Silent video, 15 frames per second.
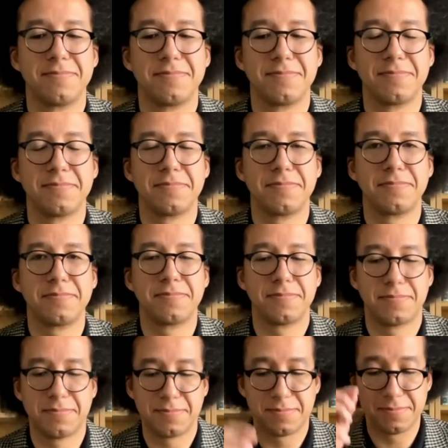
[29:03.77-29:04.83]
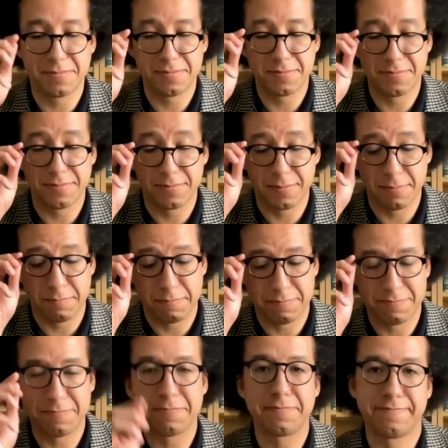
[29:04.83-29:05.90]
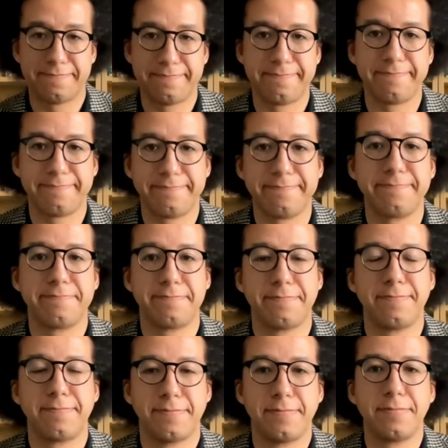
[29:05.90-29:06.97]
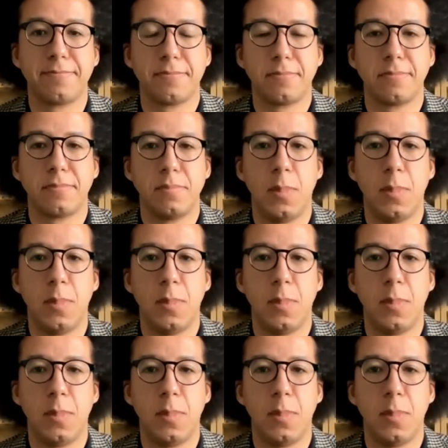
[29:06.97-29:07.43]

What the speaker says: [no speech]